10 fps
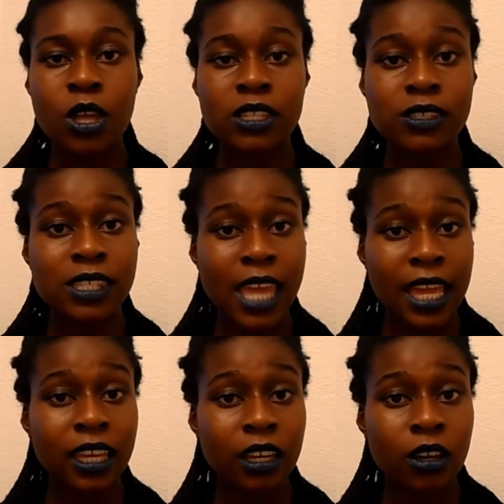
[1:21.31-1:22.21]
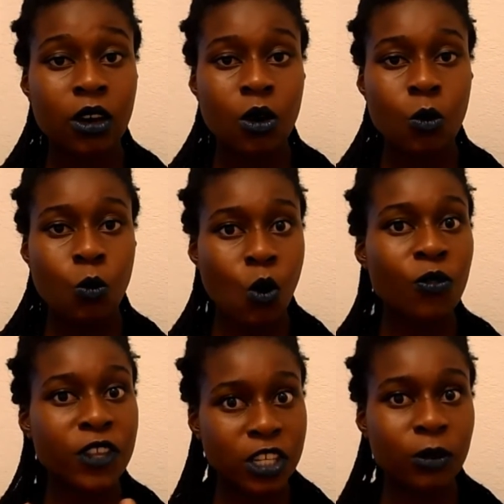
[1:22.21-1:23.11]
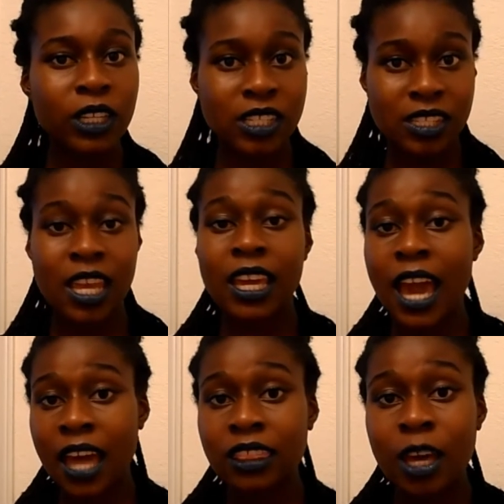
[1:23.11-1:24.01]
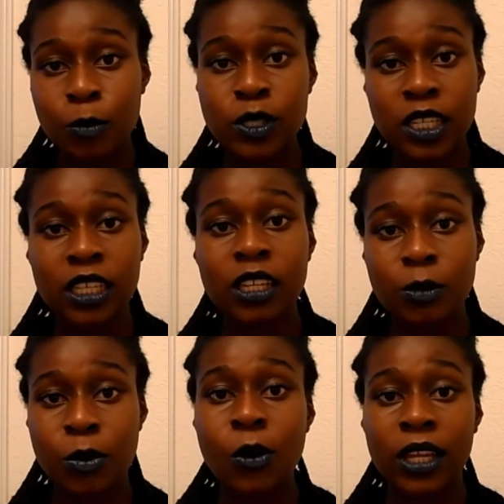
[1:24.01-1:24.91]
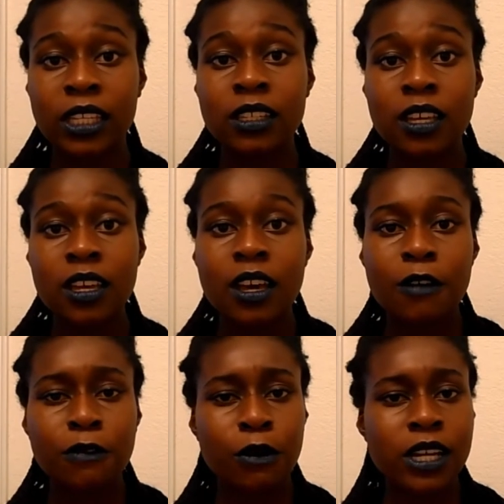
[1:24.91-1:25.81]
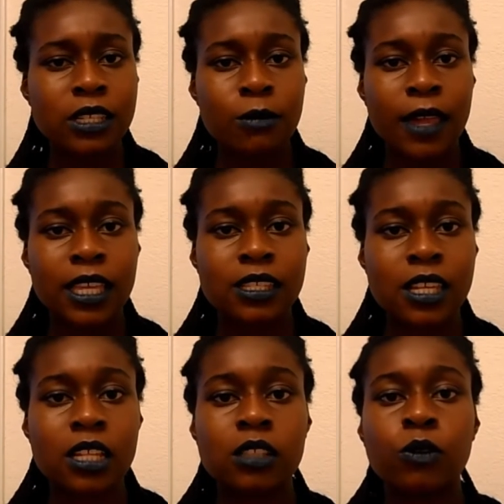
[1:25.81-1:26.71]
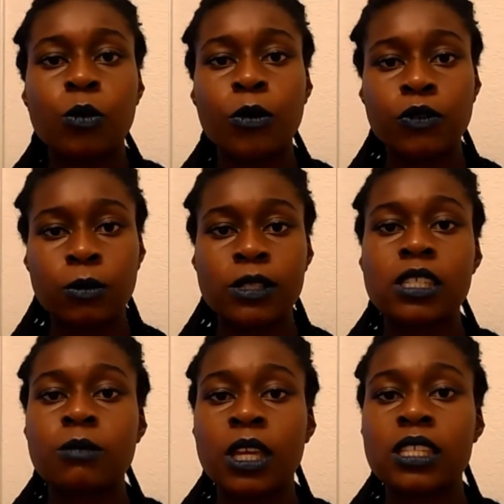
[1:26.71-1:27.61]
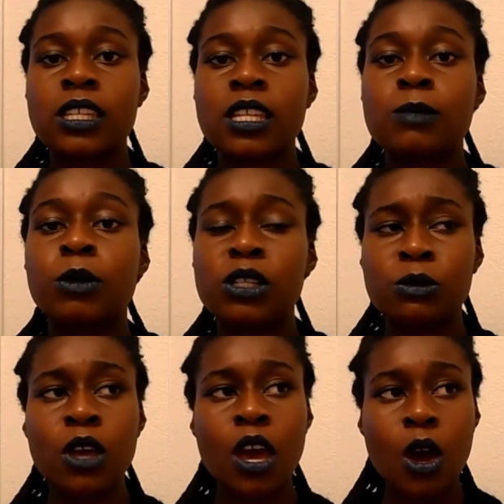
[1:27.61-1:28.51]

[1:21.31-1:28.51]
and saying what they're doing and saying at that particular point for it to make sense, for your performance to make sense, because